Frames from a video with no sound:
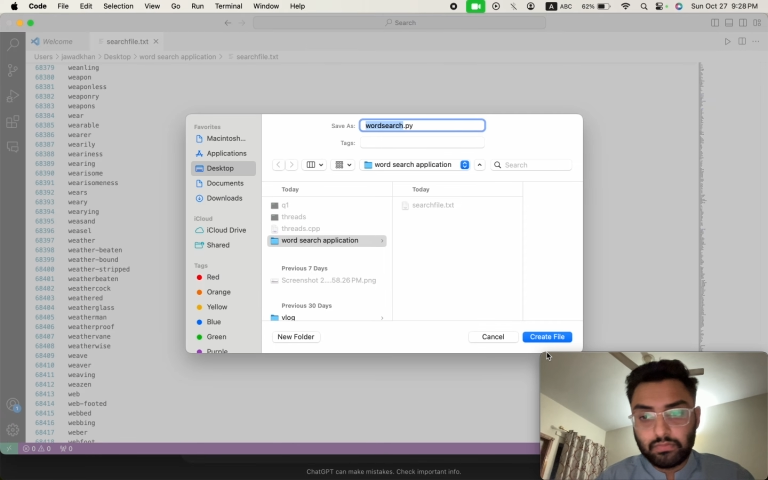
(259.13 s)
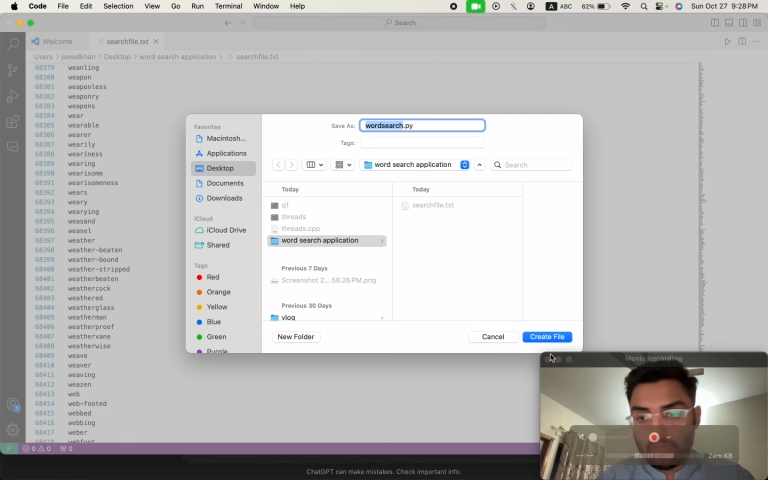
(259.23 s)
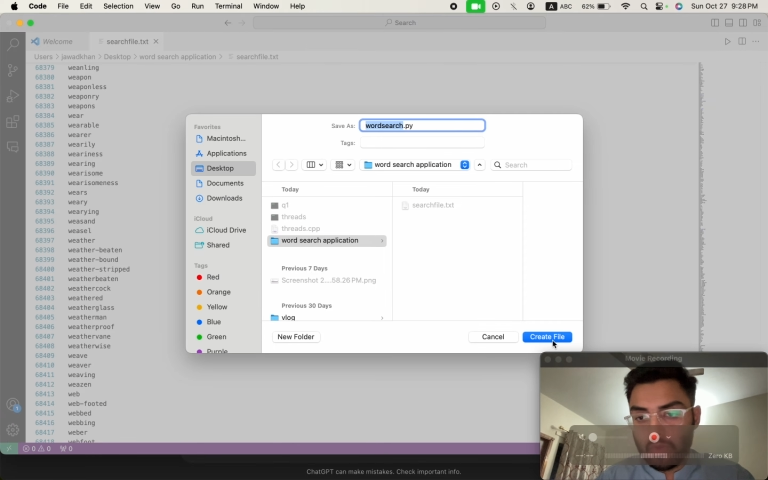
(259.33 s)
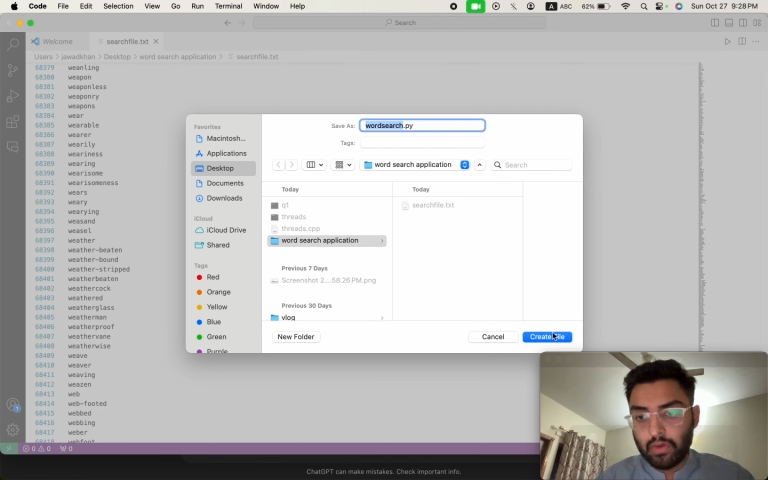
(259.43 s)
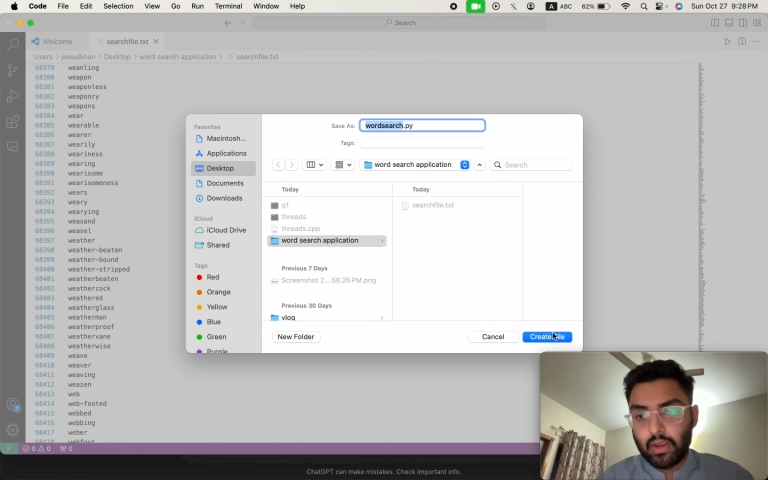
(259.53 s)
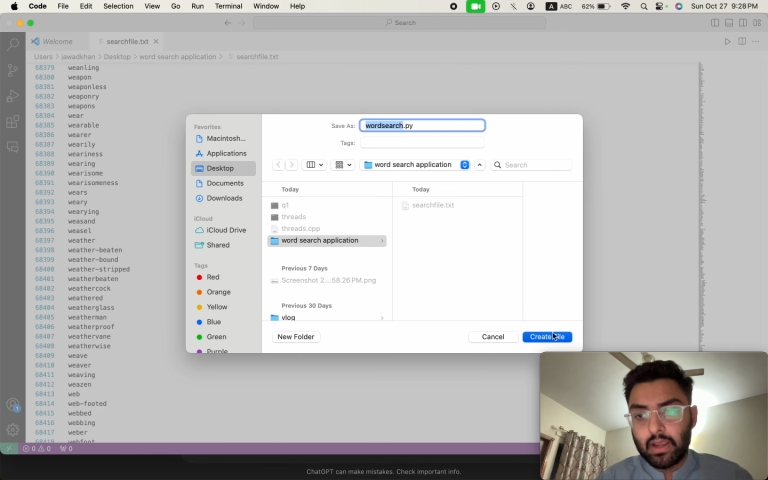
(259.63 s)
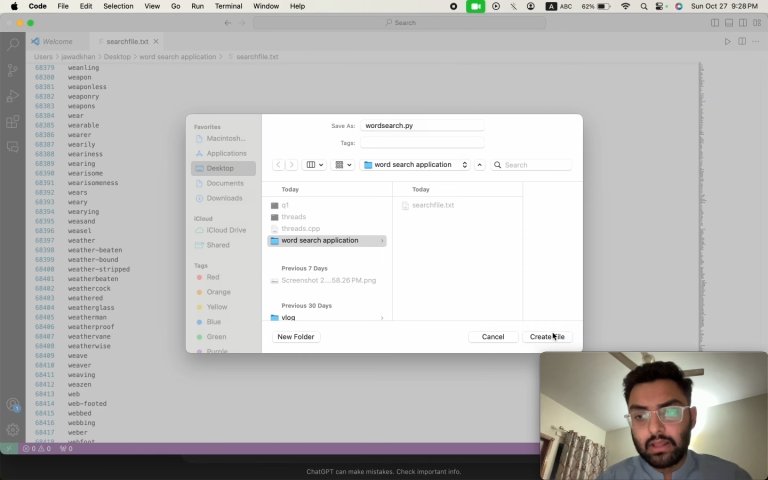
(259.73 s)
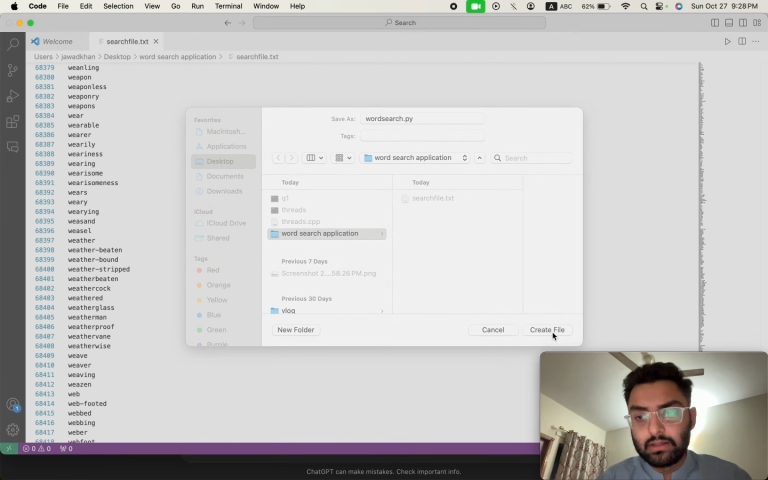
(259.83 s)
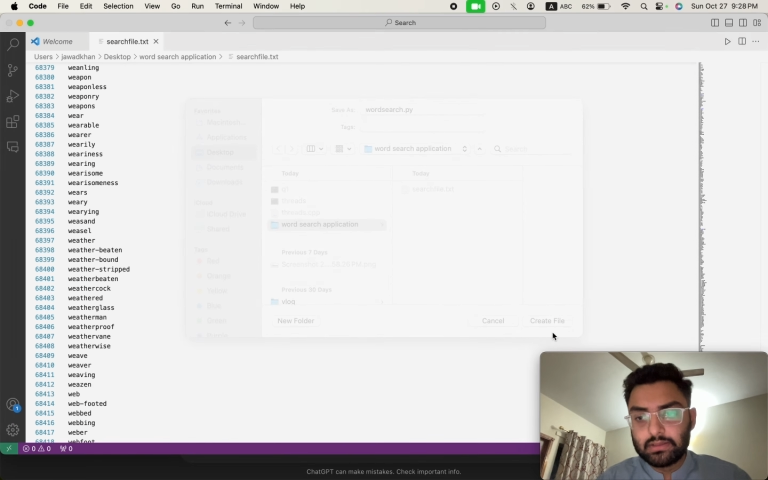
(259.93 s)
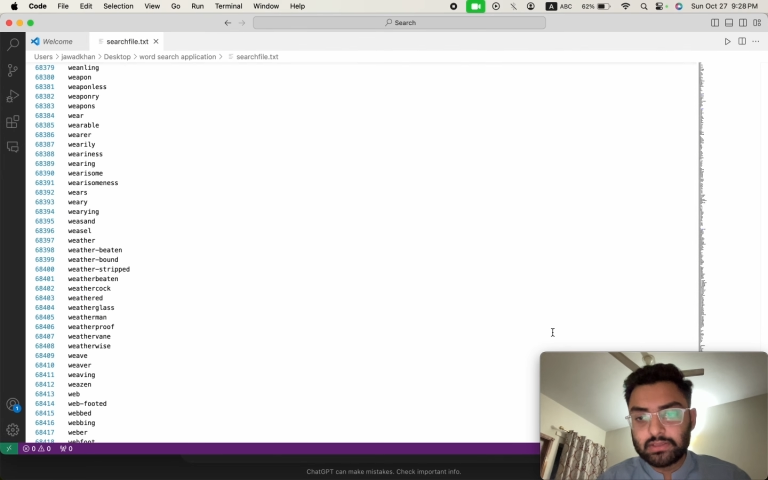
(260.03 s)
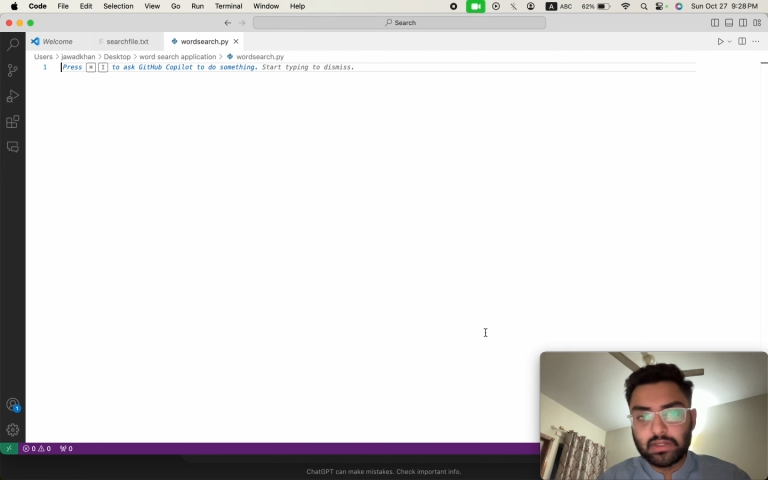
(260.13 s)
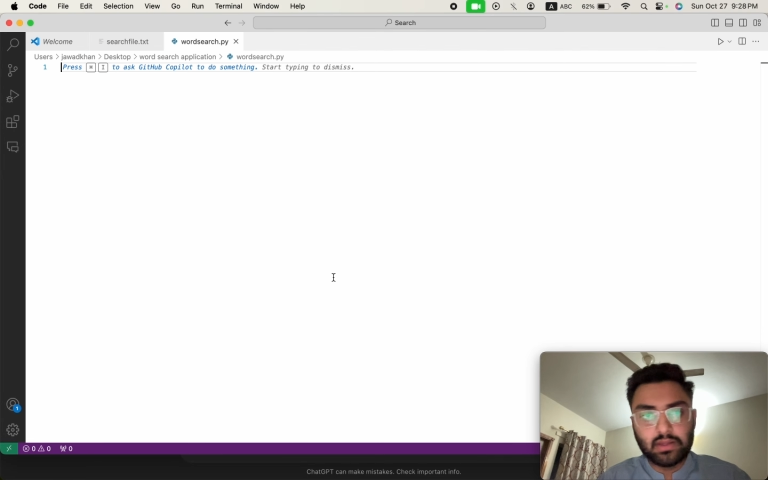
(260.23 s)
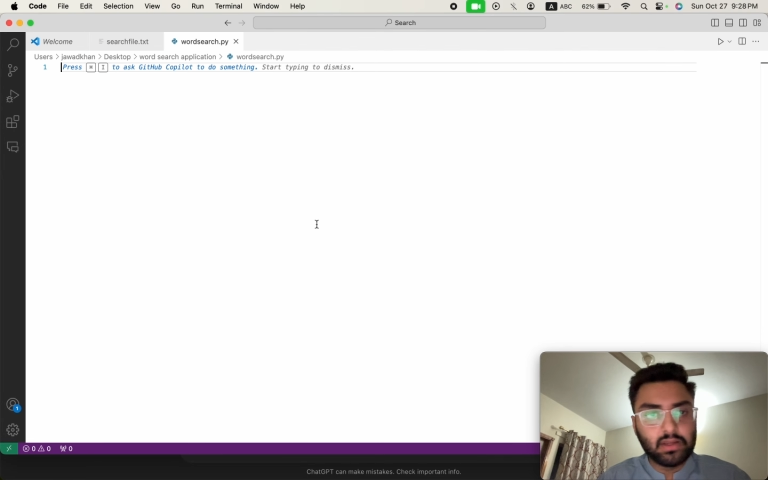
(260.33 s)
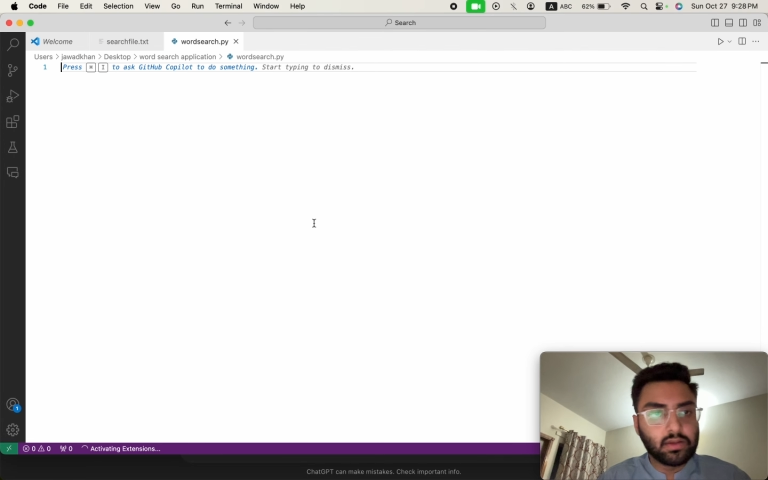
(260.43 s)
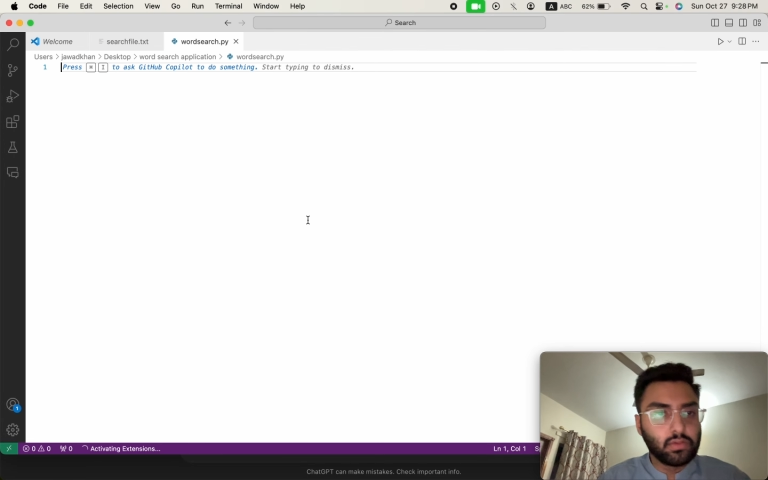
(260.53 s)
Okay, I'll just
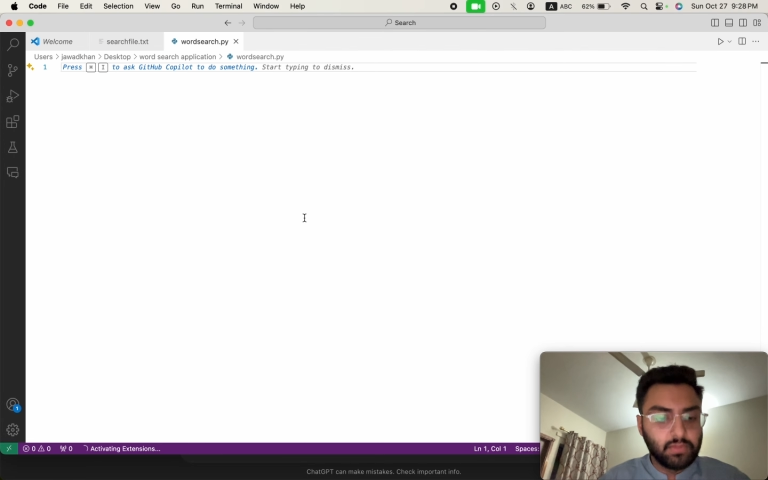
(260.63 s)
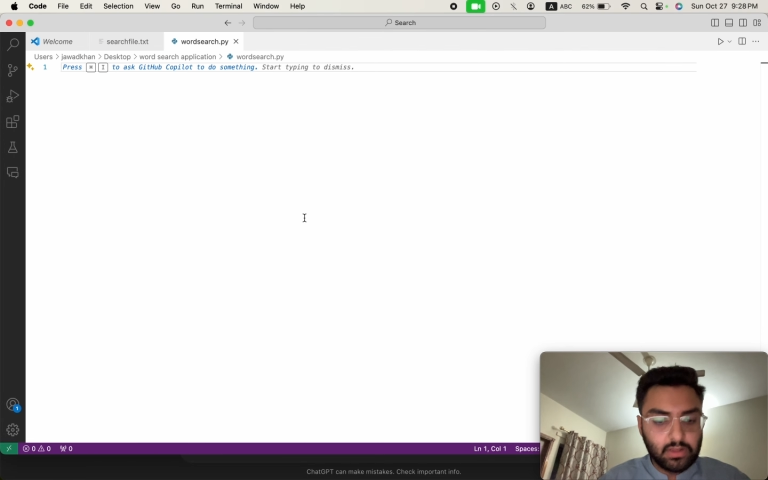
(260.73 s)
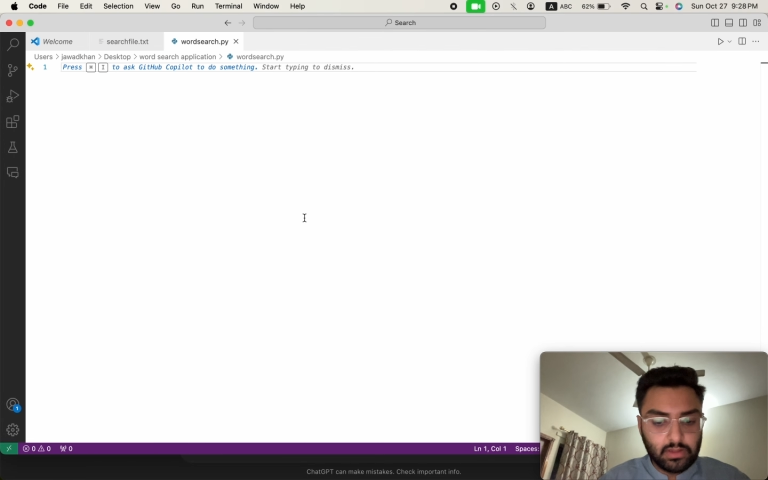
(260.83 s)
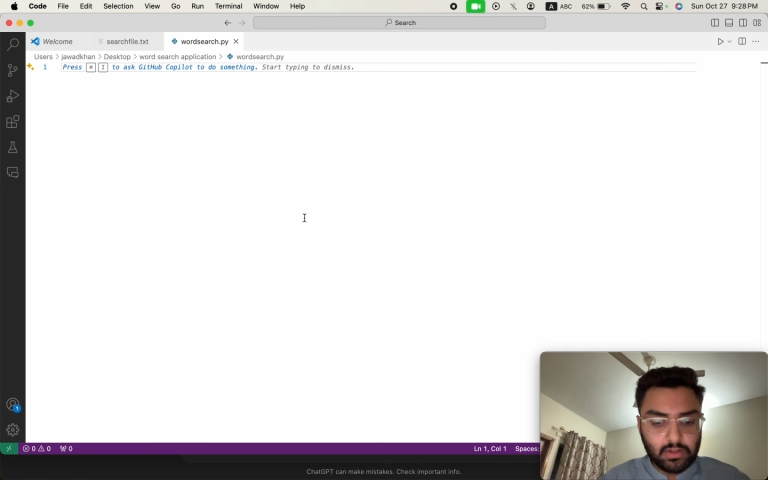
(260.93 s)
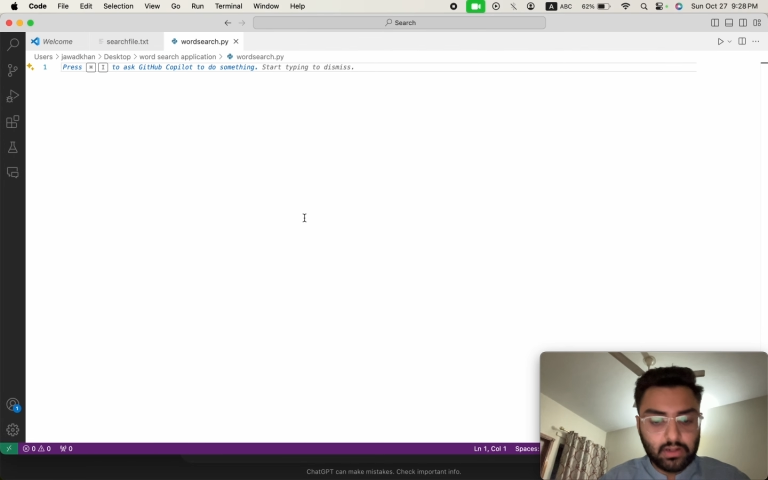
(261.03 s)
create a new file here,